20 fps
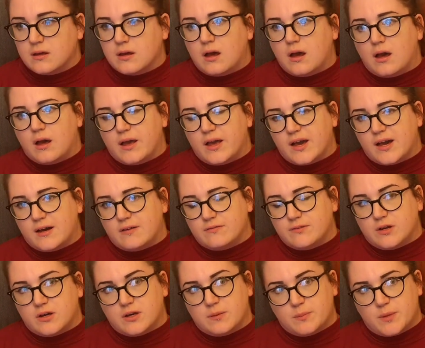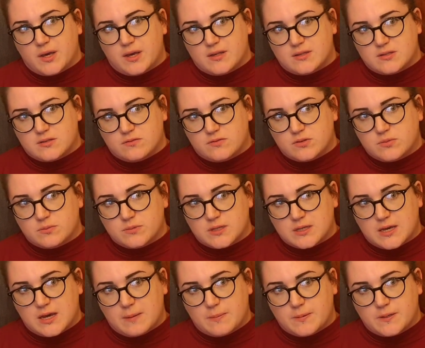I have nightmares of something
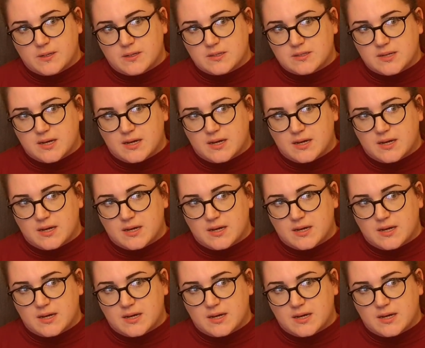happening to